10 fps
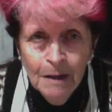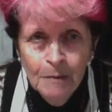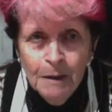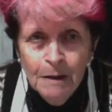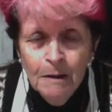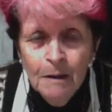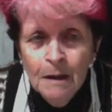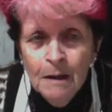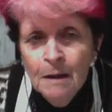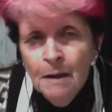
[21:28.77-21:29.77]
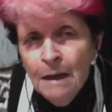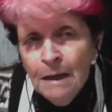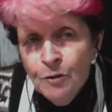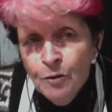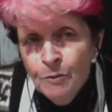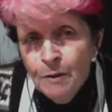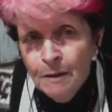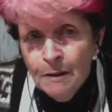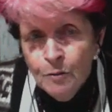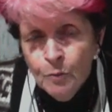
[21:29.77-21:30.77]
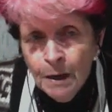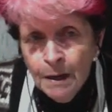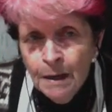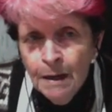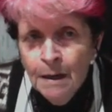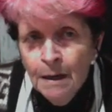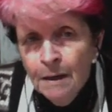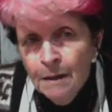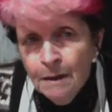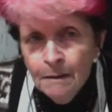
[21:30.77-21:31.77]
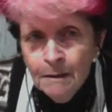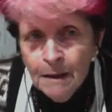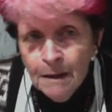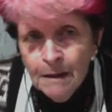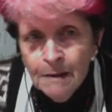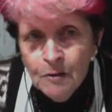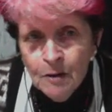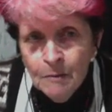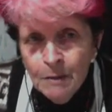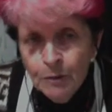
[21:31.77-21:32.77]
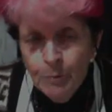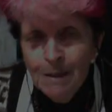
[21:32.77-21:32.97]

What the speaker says: But the issue with this one that is a little bit